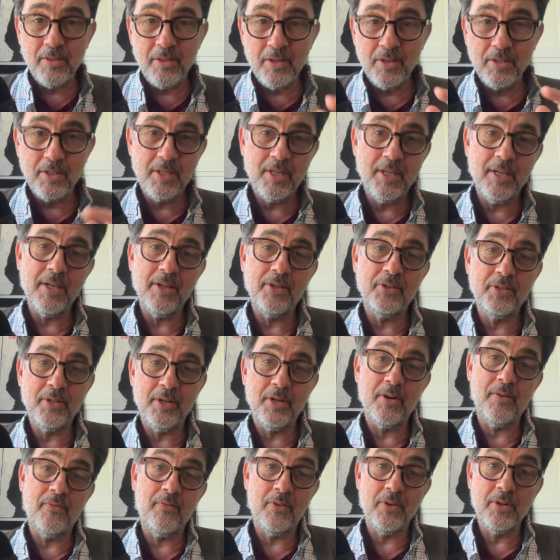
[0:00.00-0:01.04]
this
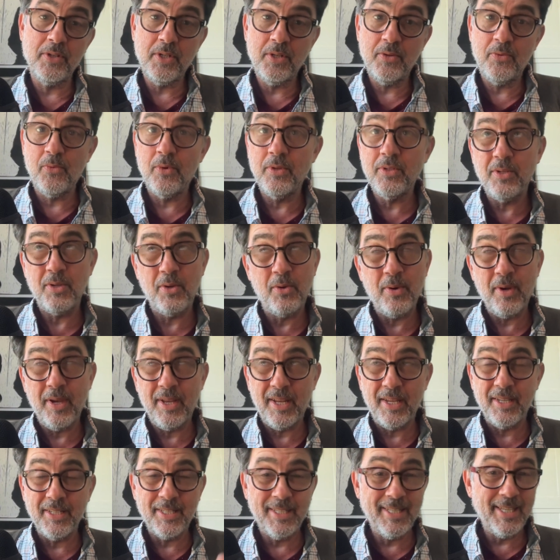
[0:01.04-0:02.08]
TLDR version wasn't quite
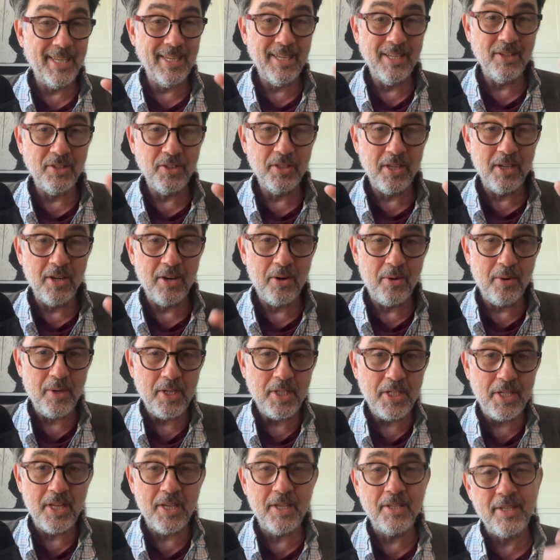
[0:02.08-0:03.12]
as
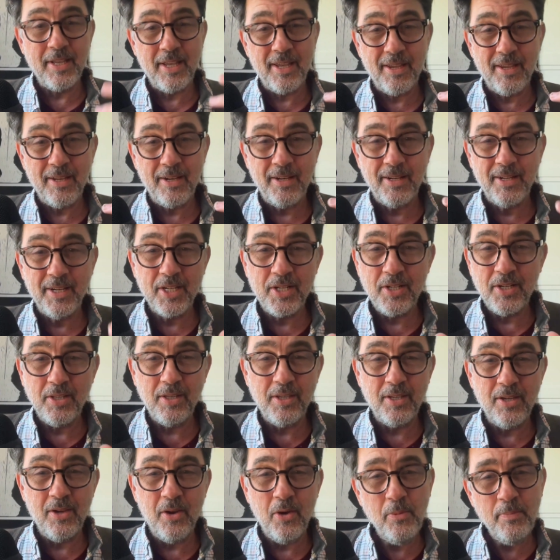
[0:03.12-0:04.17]
TLDR-ish as I had
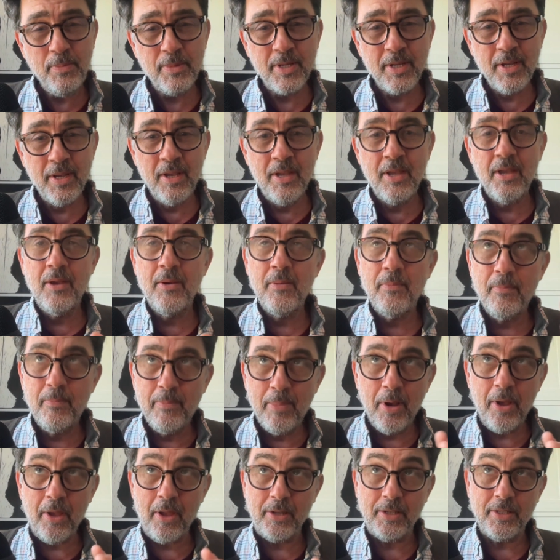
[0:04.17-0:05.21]
initially hoped,
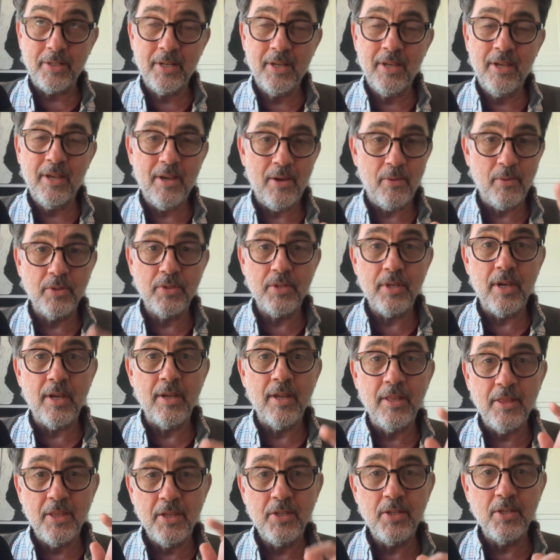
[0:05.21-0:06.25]
but I will say
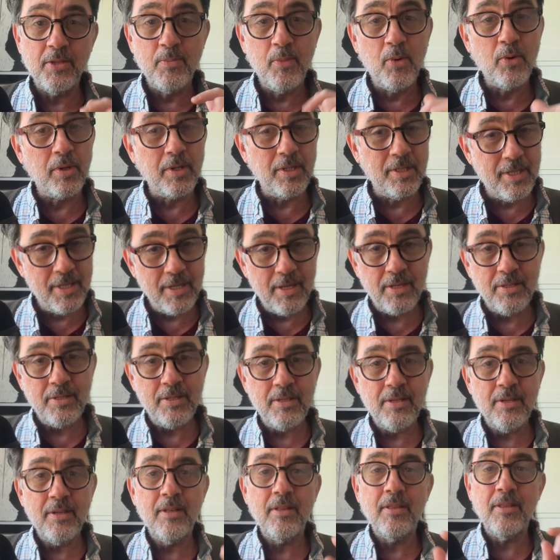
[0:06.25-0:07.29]
this is more concise.
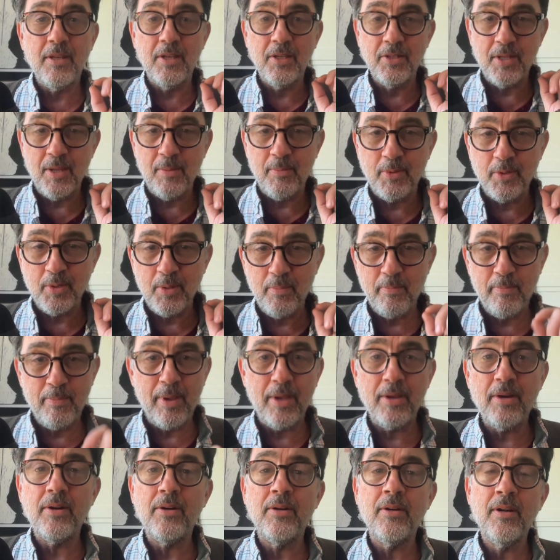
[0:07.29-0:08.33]
The examples are
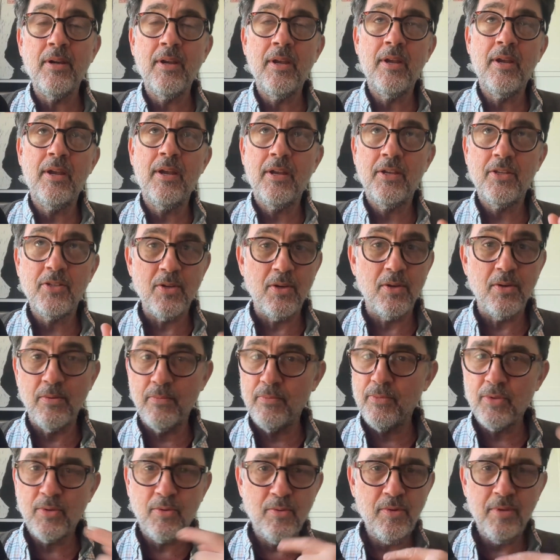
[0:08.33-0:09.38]
better. So
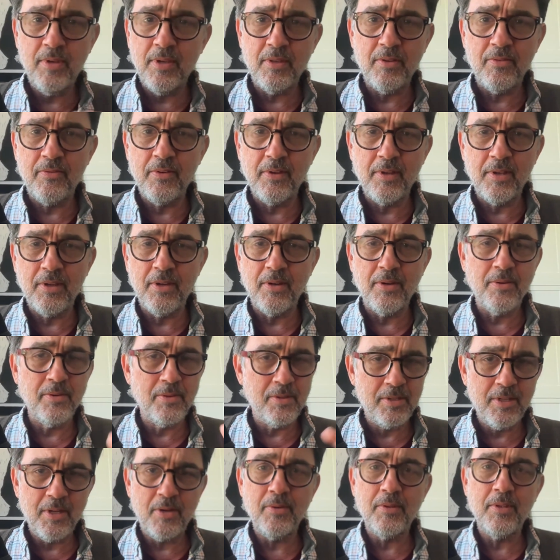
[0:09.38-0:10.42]
screw the other video,
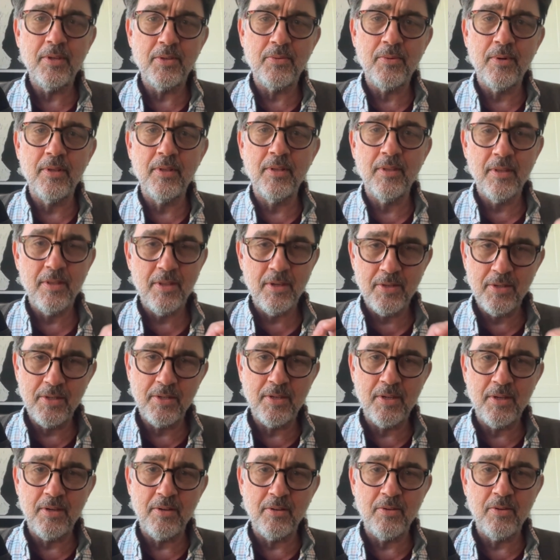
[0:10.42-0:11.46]
stick with this one. This is
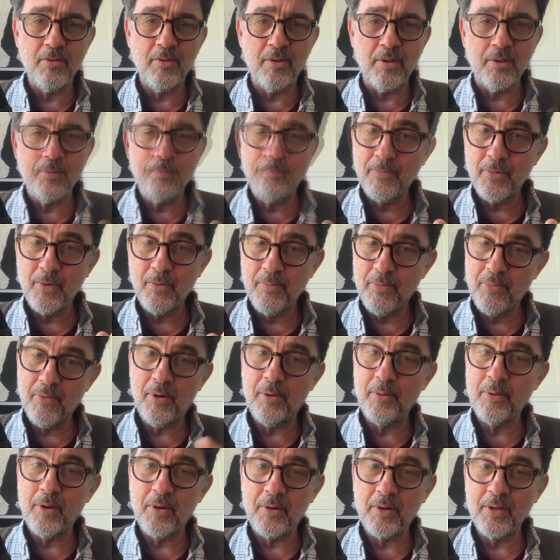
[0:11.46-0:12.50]
going to do you. You
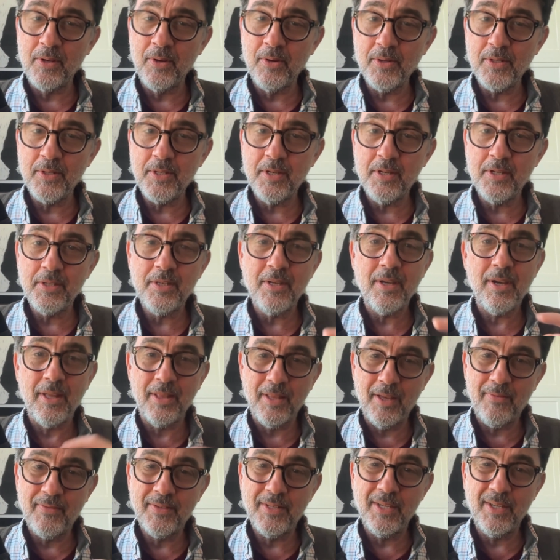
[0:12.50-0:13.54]
probably already noticed this. I
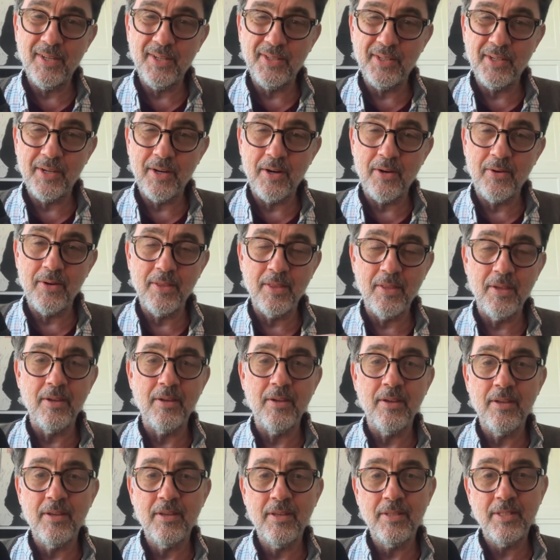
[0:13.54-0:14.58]
left TLDR in the
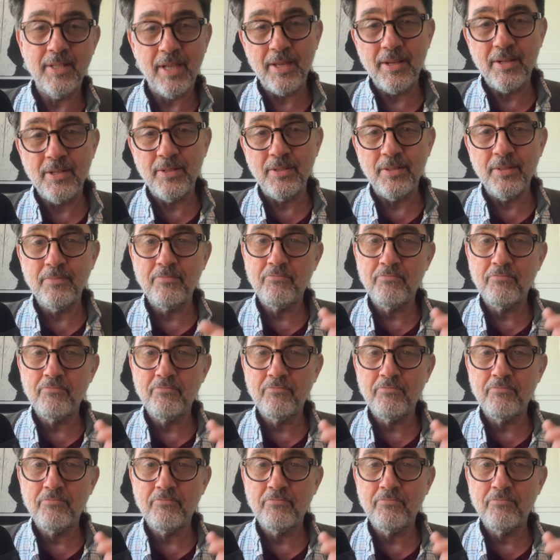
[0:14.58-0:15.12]
title.